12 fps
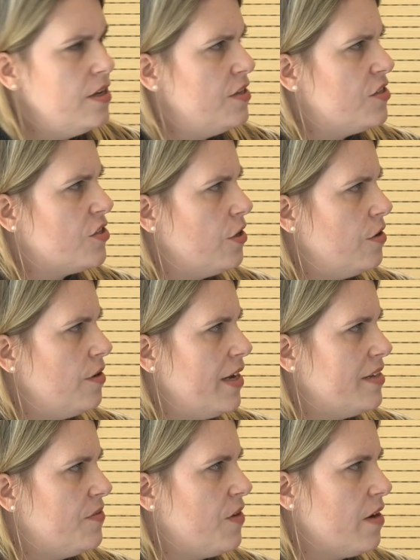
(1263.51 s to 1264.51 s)
So
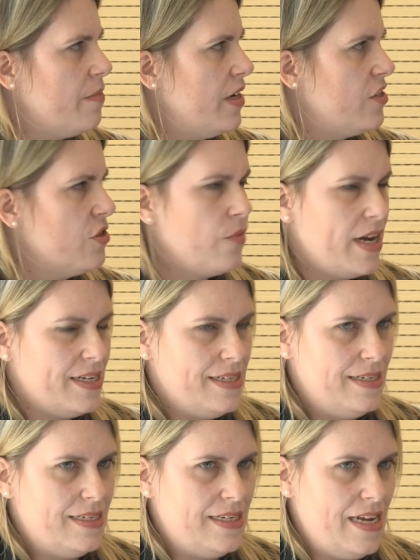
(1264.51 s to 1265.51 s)
it's very much a
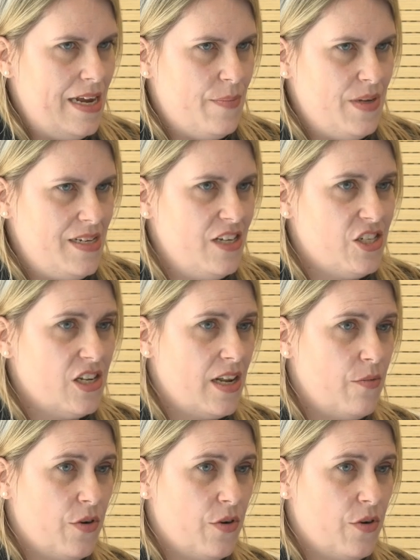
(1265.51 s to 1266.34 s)
wait and see potentially